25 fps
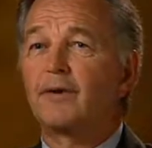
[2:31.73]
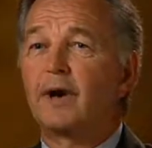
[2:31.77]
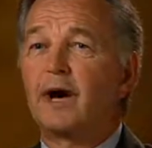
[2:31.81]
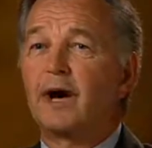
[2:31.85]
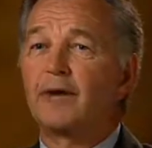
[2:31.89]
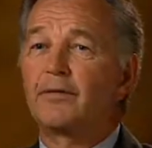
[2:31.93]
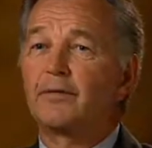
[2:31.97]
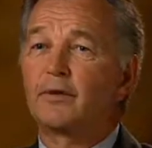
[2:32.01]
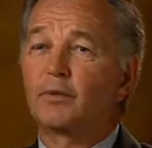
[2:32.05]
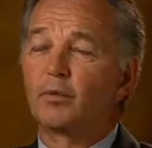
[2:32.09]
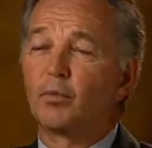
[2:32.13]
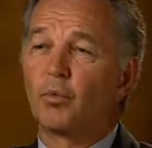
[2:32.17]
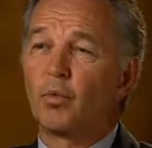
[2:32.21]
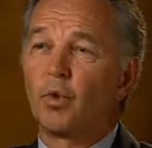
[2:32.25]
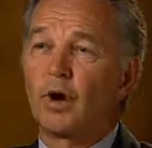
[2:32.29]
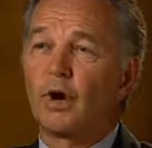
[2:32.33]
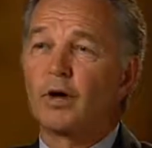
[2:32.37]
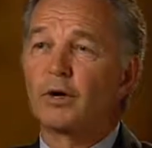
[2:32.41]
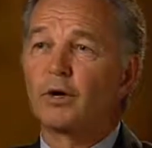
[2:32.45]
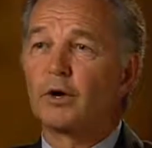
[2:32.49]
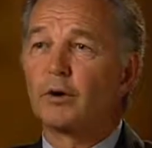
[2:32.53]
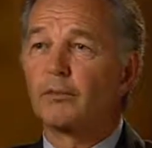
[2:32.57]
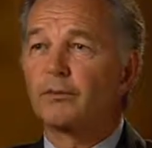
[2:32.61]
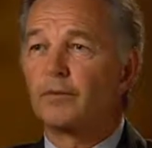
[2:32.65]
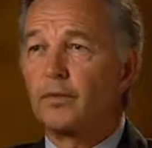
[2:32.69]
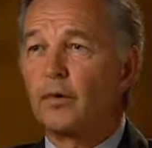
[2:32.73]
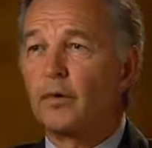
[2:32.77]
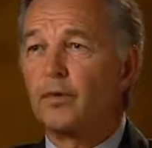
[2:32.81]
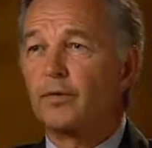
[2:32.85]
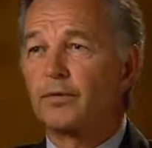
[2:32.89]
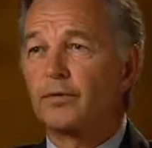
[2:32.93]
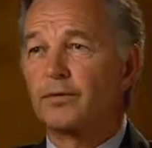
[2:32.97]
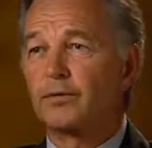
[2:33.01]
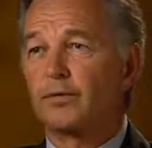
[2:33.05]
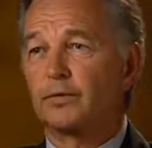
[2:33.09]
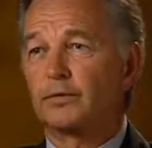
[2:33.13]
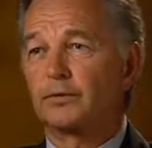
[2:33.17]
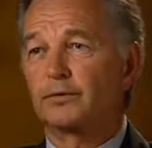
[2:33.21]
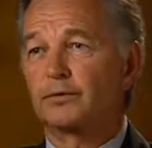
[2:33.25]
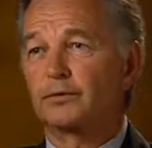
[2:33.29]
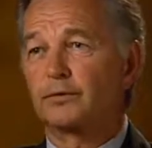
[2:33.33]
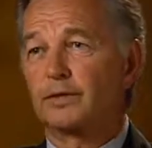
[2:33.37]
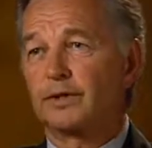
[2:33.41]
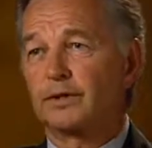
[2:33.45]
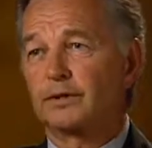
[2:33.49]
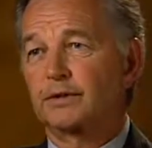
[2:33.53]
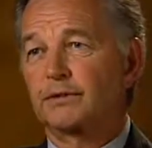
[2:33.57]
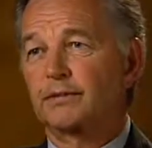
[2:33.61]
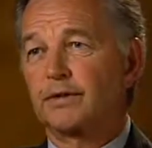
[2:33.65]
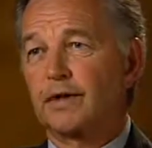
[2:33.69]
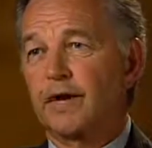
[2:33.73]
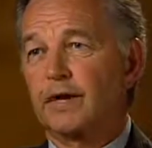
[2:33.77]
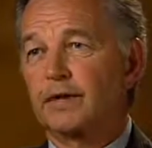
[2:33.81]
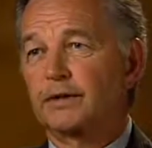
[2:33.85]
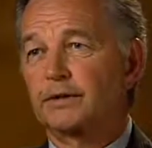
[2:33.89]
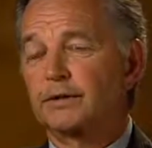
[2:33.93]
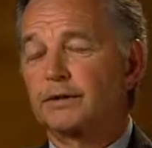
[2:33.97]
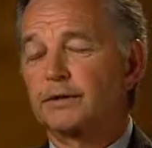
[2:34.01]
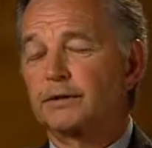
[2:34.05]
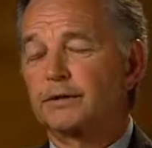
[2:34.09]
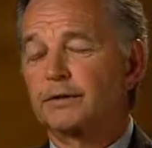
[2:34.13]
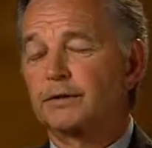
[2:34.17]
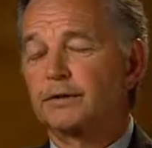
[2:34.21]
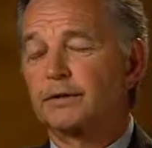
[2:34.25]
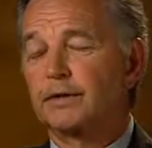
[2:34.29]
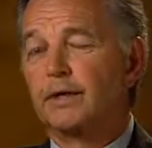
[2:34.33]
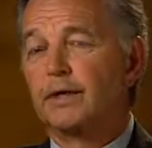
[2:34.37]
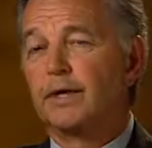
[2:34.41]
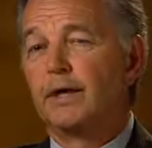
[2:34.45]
either one or both of those risk factors.